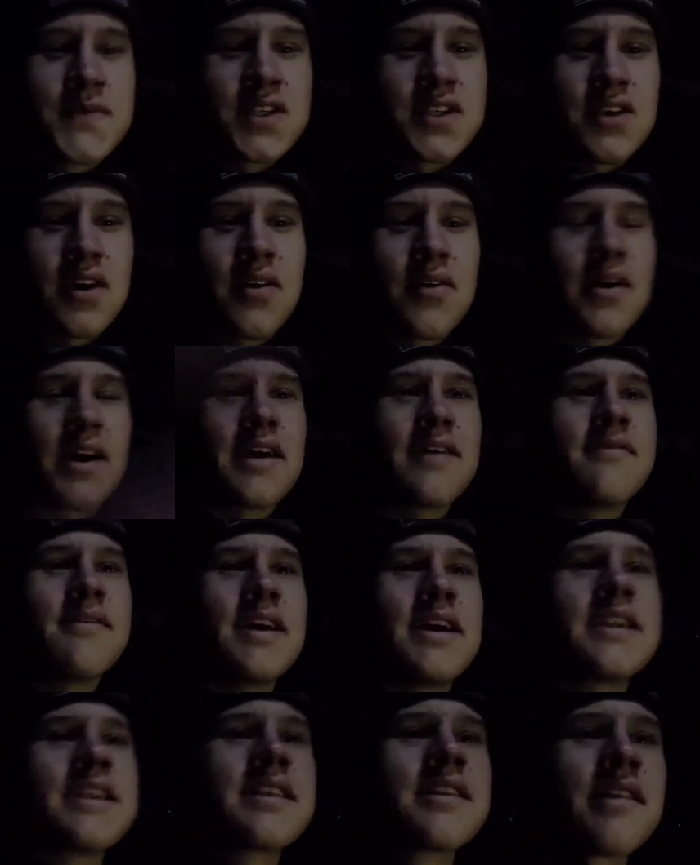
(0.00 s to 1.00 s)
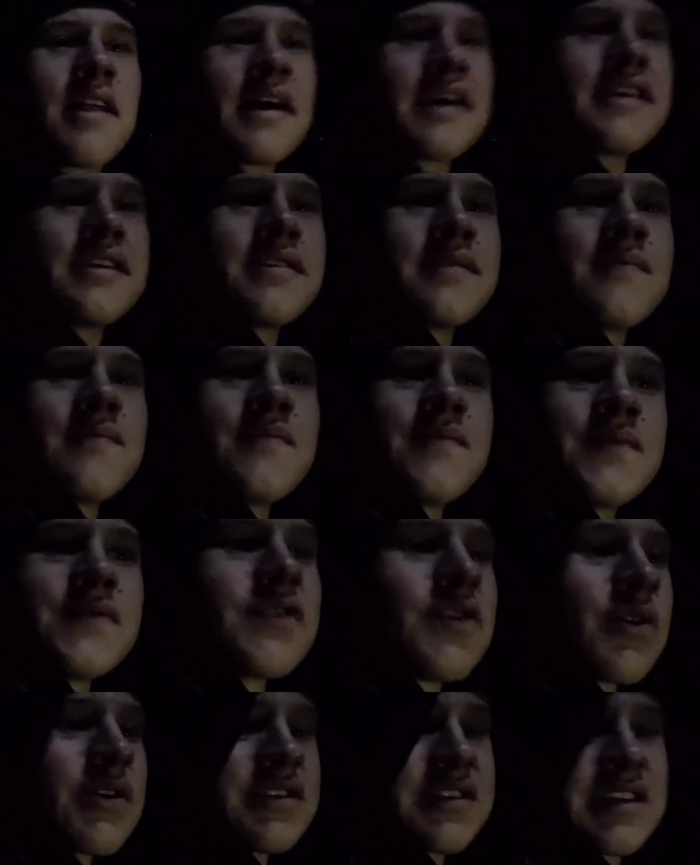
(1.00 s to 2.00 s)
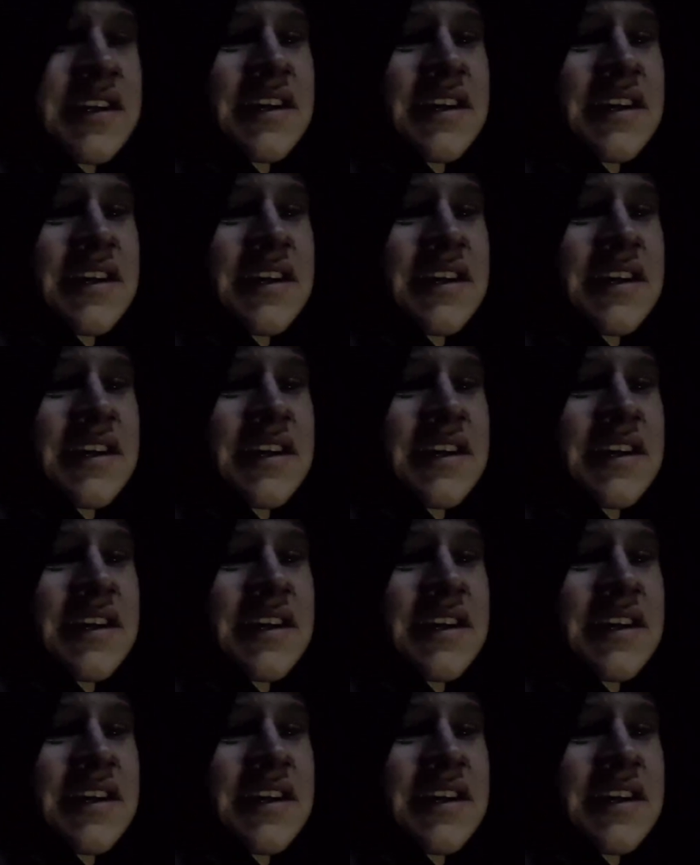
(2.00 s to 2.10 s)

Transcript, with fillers: so I don't have any light once